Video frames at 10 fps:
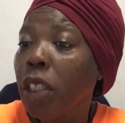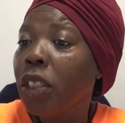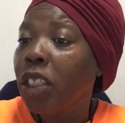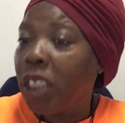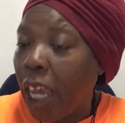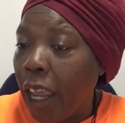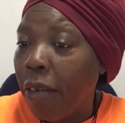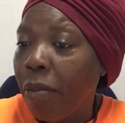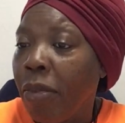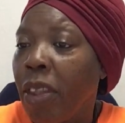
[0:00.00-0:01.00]

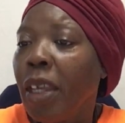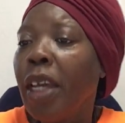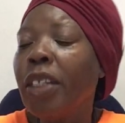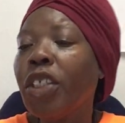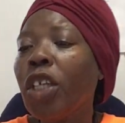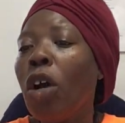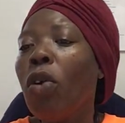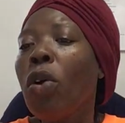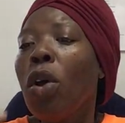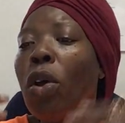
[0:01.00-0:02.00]
stay. And
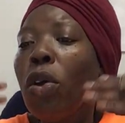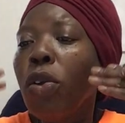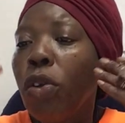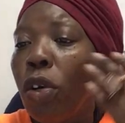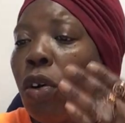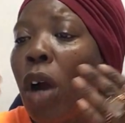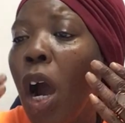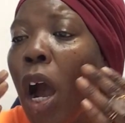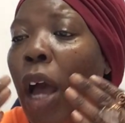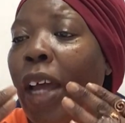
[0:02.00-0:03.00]
so you
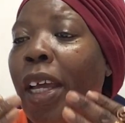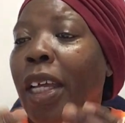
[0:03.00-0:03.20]
are